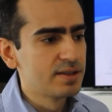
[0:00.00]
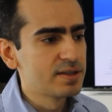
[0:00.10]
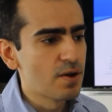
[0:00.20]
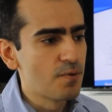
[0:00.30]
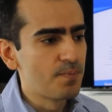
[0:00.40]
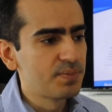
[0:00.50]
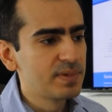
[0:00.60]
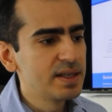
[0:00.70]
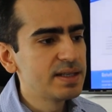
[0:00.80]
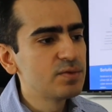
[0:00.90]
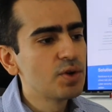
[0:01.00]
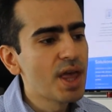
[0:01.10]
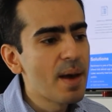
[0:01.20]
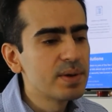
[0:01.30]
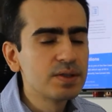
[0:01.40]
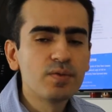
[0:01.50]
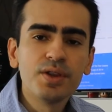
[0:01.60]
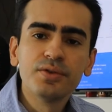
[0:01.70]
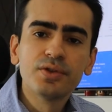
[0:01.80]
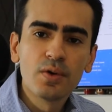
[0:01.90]
So this is what happens
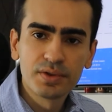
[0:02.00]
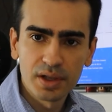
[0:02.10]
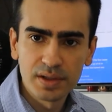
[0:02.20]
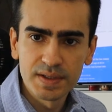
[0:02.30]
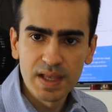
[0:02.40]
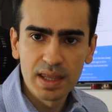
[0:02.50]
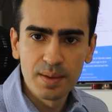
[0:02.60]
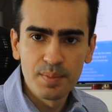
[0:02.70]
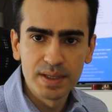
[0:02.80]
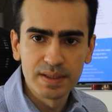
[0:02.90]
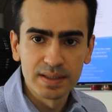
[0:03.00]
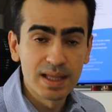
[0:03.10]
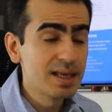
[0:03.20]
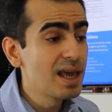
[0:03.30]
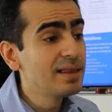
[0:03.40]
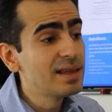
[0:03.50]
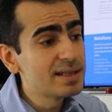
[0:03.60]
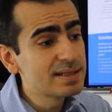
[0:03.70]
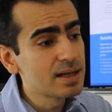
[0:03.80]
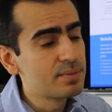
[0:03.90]
when you don't understand the business. And again,
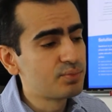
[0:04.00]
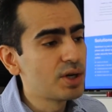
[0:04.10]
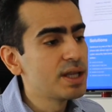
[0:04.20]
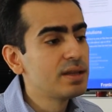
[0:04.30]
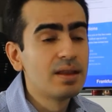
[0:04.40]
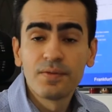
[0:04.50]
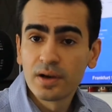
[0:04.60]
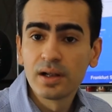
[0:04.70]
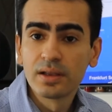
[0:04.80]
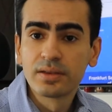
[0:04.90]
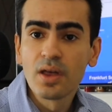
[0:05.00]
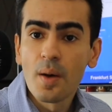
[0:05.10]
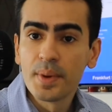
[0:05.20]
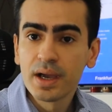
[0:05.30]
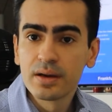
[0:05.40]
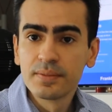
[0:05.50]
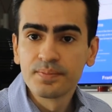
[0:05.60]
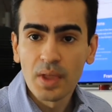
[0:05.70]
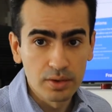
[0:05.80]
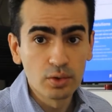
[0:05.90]
this is a pretty difficult topic.
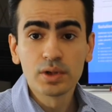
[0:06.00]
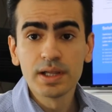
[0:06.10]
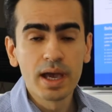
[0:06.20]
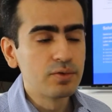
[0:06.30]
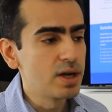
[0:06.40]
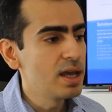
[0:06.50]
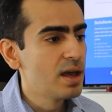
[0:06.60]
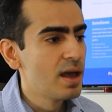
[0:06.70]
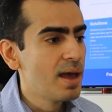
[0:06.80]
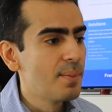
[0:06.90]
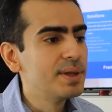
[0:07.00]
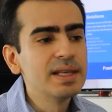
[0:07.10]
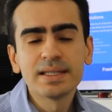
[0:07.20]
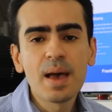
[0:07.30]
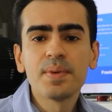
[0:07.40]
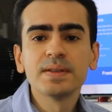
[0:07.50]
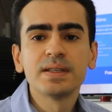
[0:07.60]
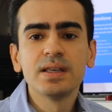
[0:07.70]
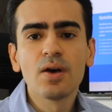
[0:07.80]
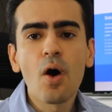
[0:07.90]
I totally agree. But this
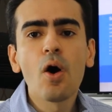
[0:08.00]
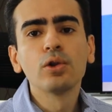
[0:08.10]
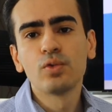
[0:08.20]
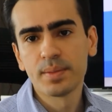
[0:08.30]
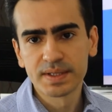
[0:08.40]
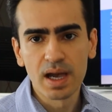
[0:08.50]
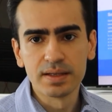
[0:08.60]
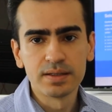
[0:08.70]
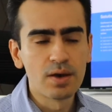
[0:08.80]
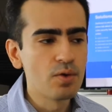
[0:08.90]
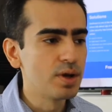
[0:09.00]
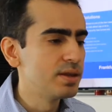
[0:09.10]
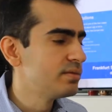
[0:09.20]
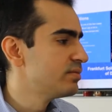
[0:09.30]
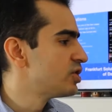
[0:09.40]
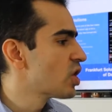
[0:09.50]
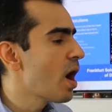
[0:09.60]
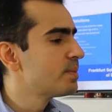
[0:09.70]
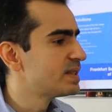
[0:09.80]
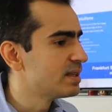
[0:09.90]
happens in all websites, you know, in
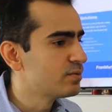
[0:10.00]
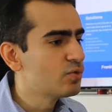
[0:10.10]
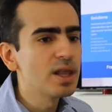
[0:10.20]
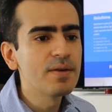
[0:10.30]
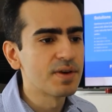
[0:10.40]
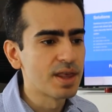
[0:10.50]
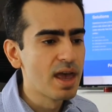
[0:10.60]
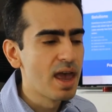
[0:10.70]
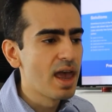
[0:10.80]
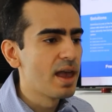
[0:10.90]
shops, in whatever.